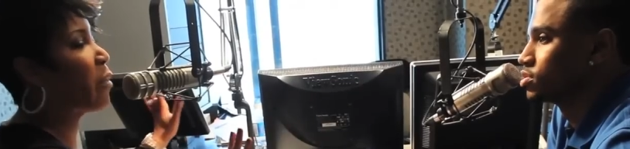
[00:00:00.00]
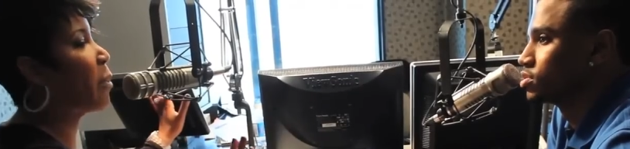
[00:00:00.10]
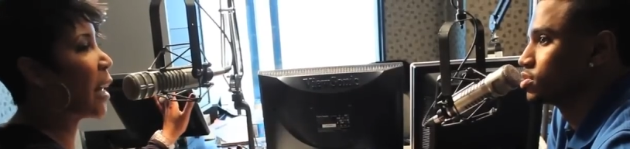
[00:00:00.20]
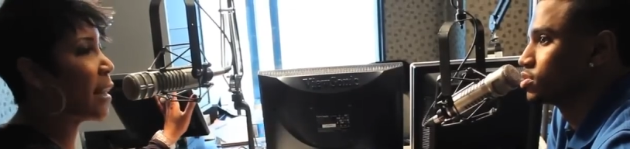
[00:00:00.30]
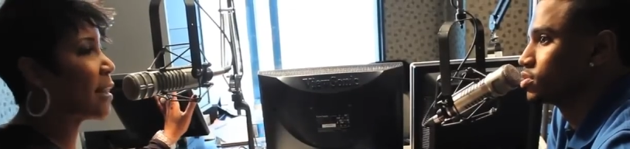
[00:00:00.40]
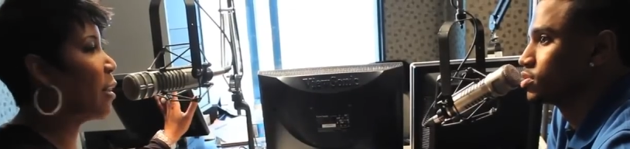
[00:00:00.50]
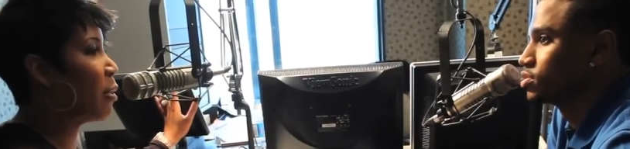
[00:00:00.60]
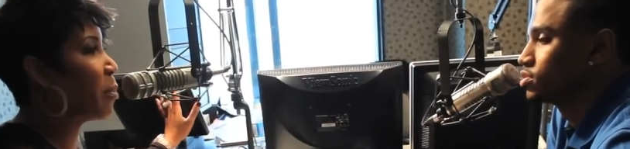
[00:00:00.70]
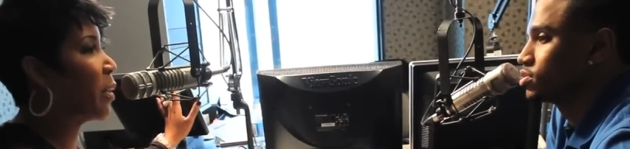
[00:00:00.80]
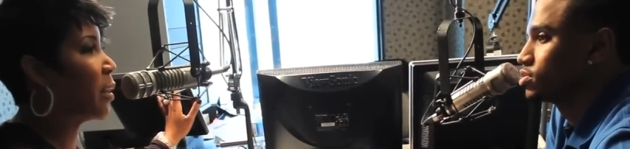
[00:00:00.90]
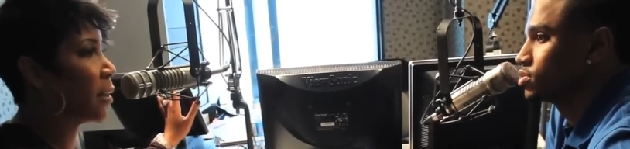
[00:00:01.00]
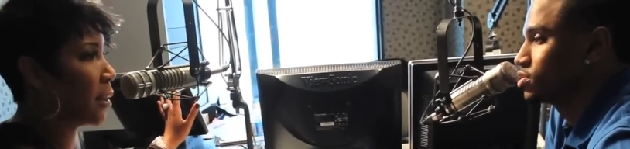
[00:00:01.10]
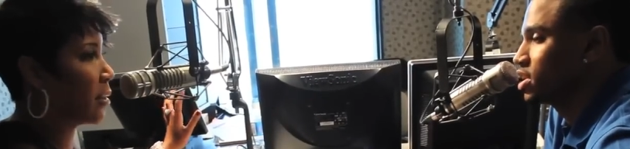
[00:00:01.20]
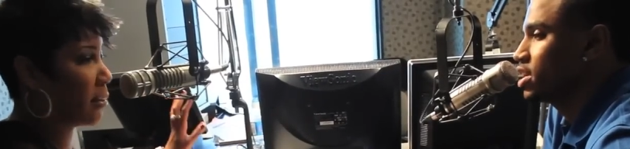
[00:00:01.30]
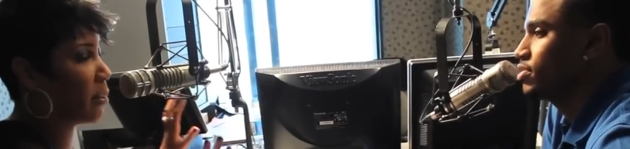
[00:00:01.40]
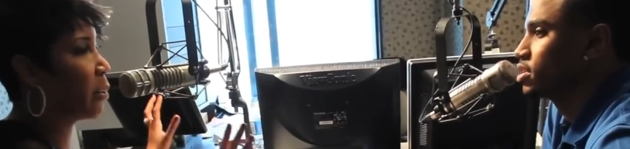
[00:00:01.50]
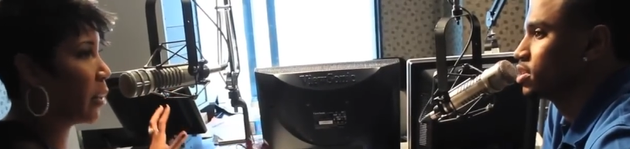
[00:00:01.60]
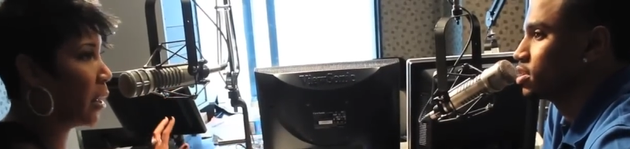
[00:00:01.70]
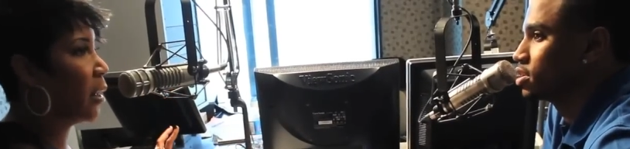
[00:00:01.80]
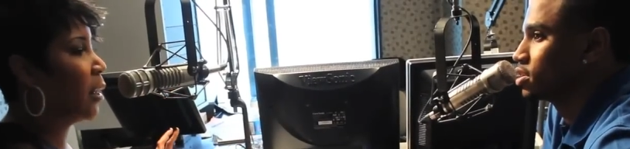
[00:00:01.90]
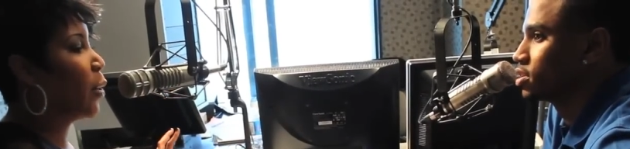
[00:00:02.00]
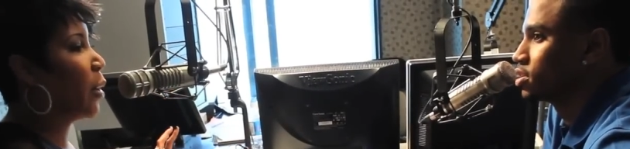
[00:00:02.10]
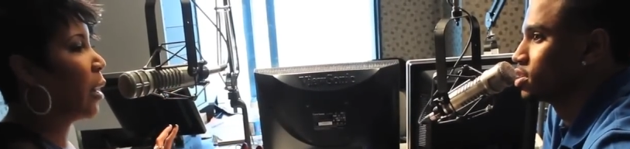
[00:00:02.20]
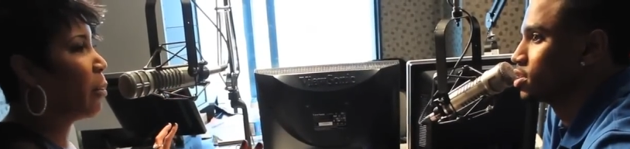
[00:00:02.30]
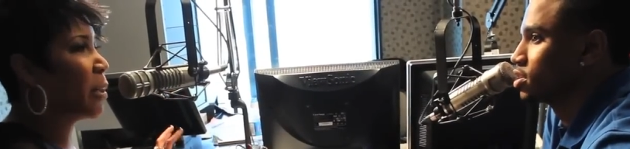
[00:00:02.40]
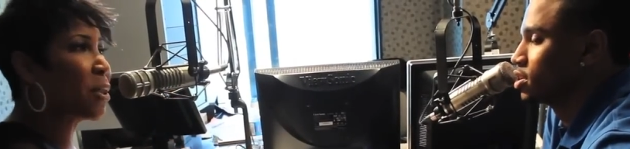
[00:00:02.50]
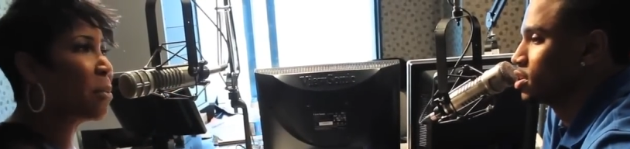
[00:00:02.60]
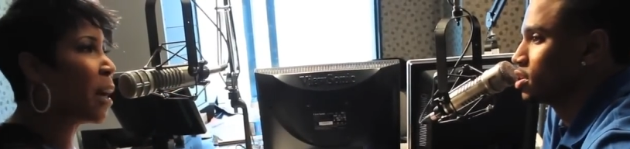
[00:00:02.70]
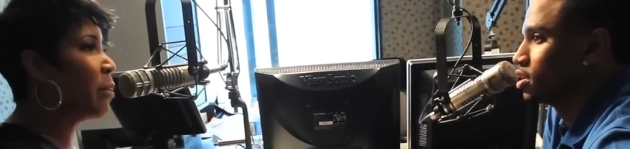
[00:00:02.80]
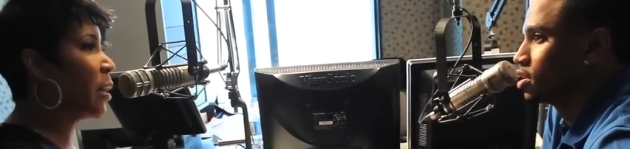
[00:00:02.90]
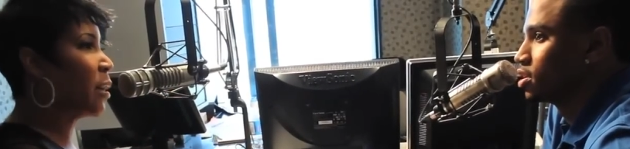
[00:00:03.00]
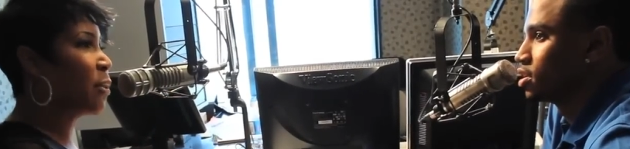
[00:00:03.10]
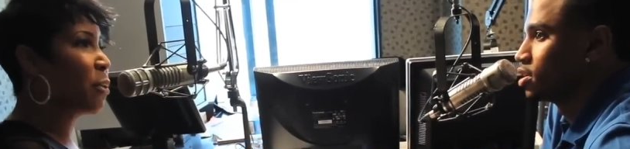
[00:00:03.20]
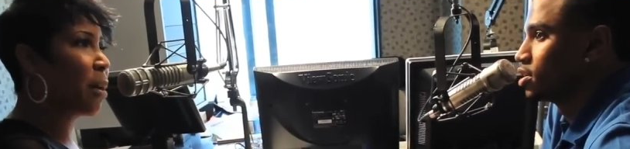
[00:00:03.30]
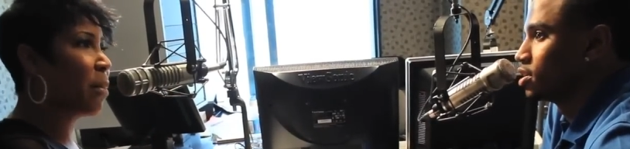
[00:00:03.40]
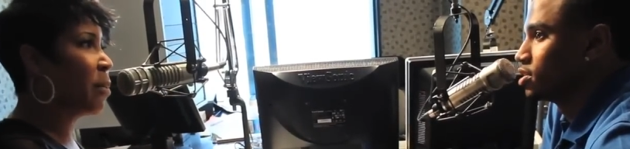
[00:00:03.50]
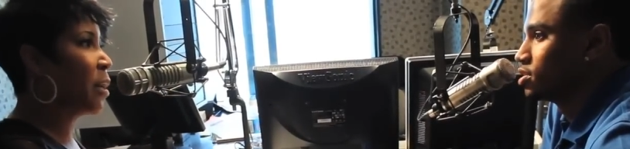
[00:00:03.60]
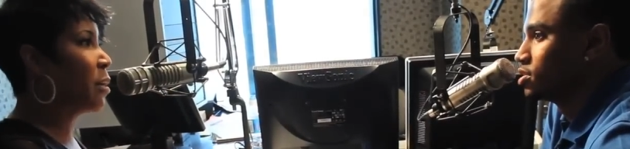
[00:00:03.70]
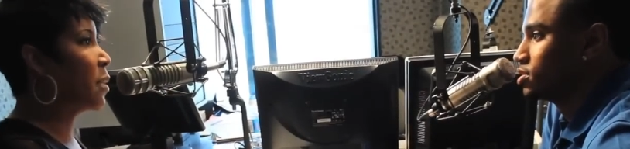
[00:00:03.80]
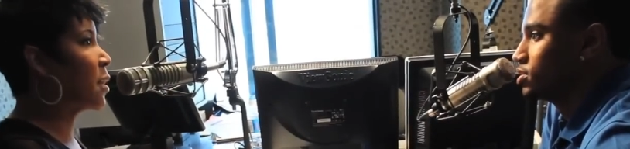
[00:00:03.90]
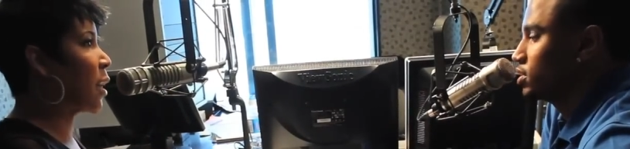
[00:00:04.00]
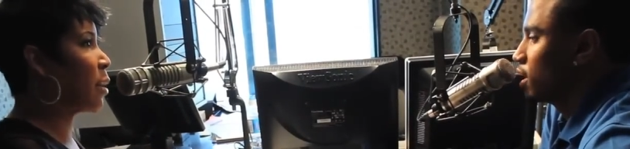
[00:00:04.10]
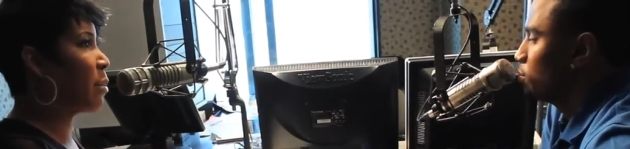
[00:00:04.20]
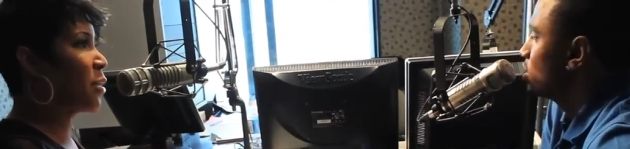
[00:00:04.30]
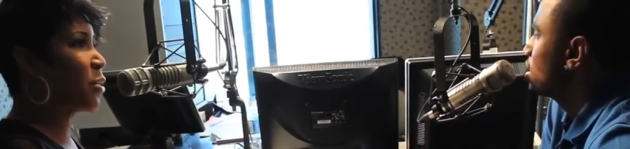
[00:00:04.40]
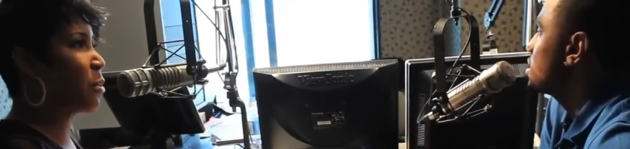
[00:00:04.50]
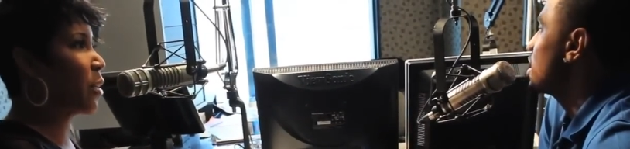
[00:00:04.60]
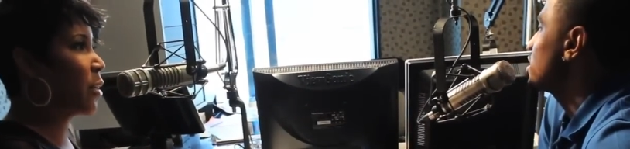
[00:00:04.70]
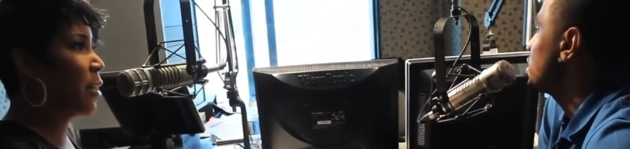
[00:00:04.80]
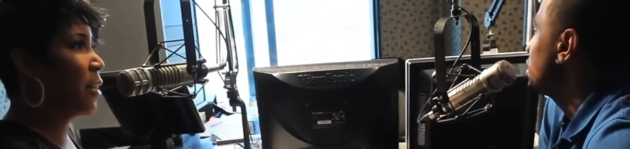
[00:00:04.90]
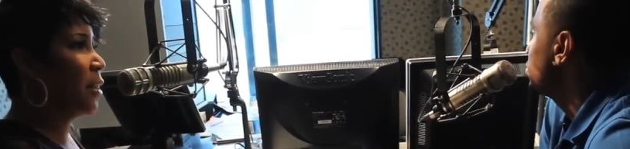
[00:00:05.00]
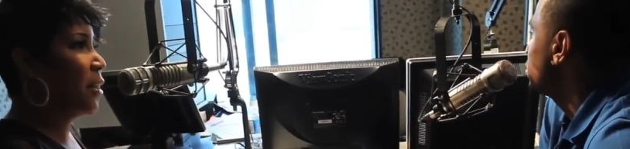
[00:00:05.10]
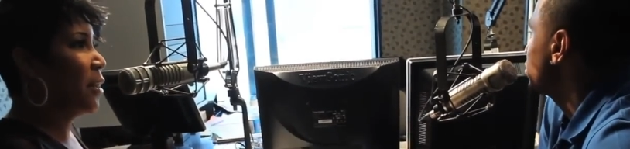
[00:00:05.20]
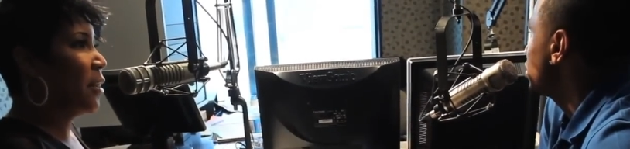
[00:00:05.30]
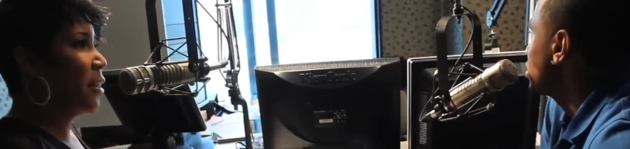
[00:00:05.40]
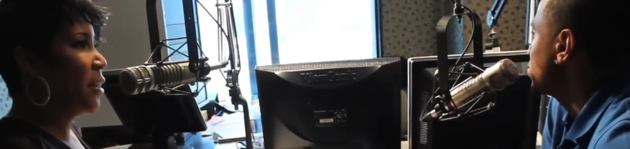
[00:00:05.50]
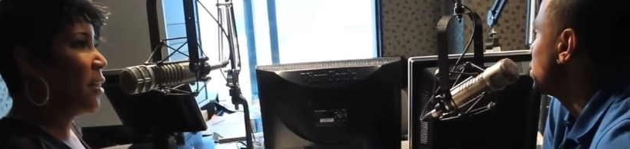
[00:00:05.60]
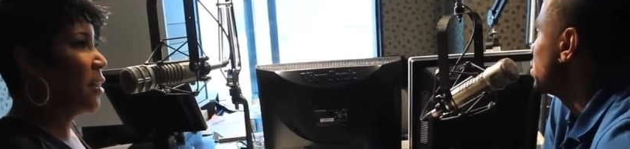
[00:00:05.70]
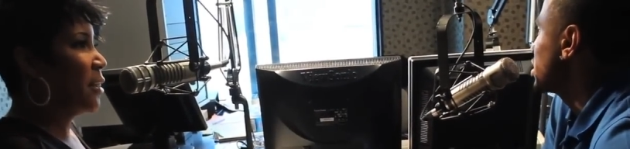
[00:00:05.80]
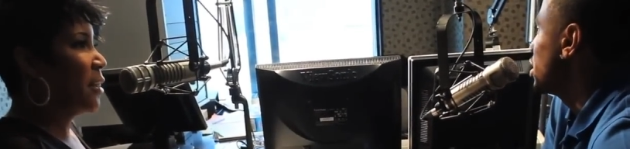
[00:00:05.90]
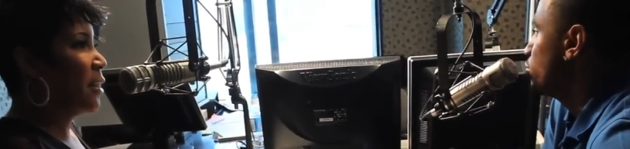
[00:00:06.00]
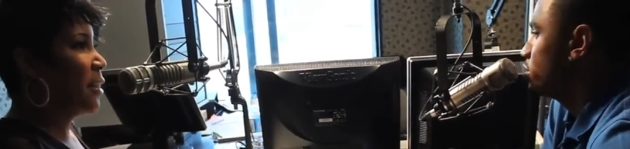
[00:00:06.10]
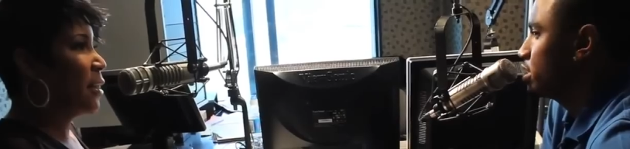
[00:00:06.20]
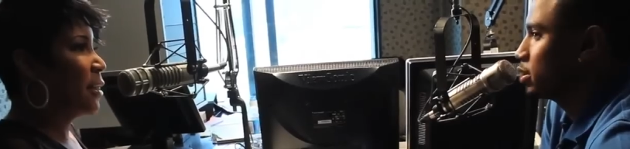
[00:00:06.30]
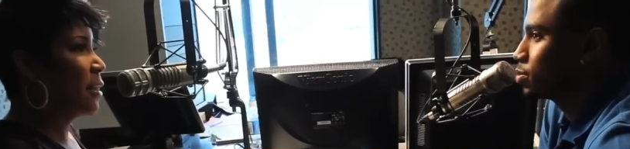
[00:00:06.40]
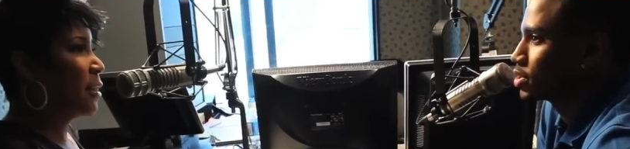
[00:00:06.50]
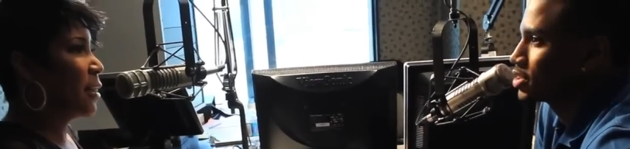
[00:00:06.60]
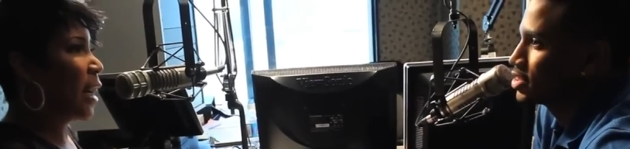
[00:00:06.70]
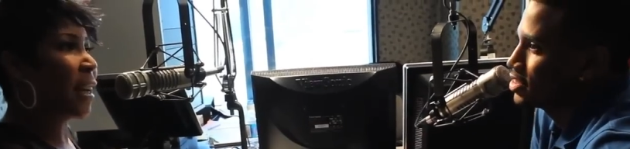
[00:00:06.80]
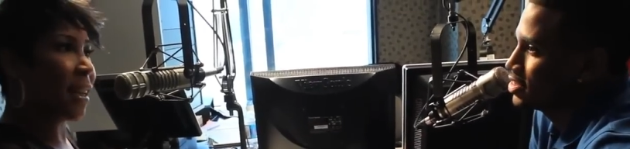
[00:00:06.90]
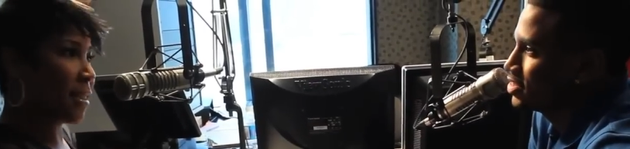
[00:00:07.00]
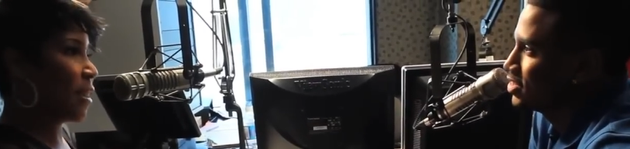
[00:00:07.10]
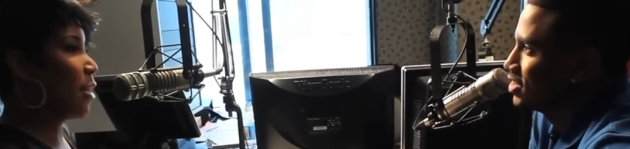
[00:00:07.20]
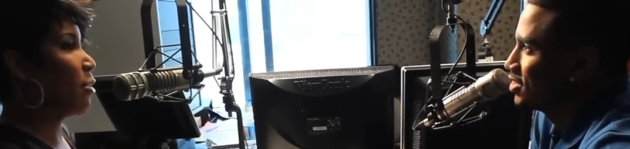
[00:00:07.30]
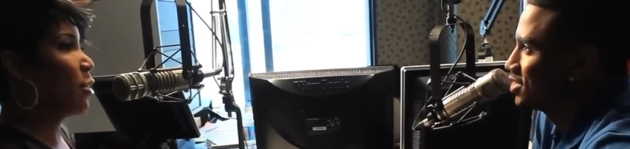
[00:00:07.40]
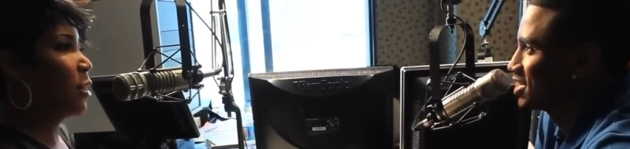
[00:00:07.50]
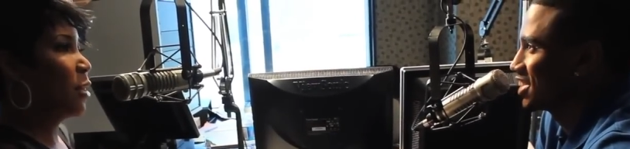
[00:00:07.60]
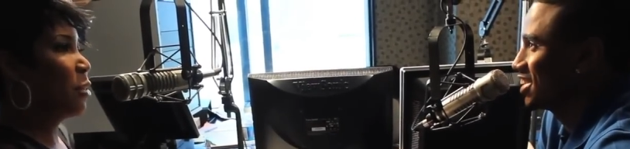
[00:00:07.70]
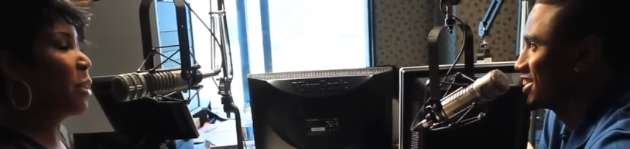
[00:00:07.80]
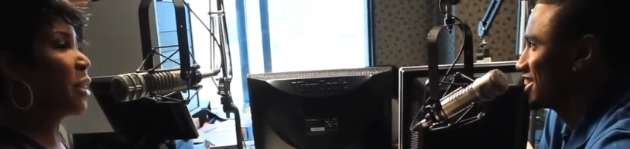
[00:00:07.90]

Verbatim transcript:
Speaker 1: but everybody has their own opinion because definitely what your mama and your grandmama and them be saying? I mean, that's like saying Rick Ross music overdoped. I guess so. You know